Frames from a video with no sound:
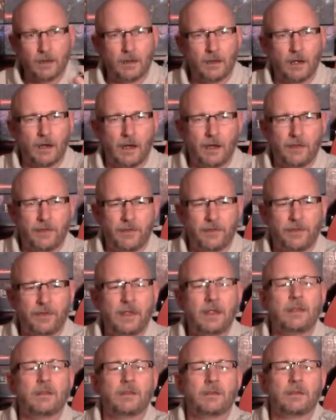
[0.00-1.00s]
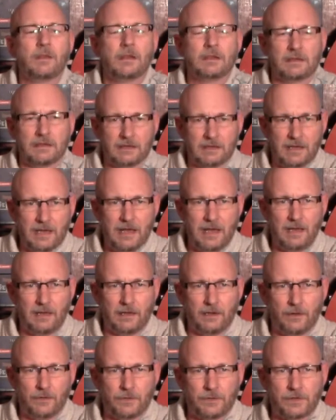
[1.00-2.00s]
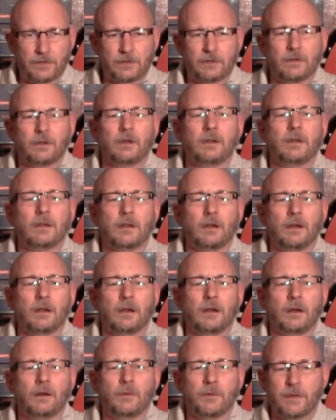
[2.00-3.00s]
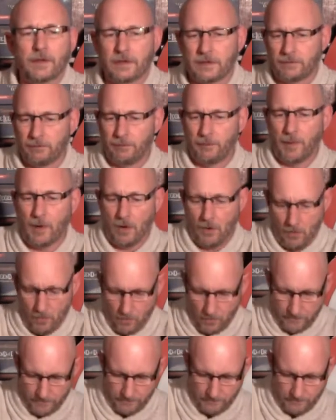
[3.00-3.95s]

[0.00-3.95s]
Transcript: I think this is Helios with his bow.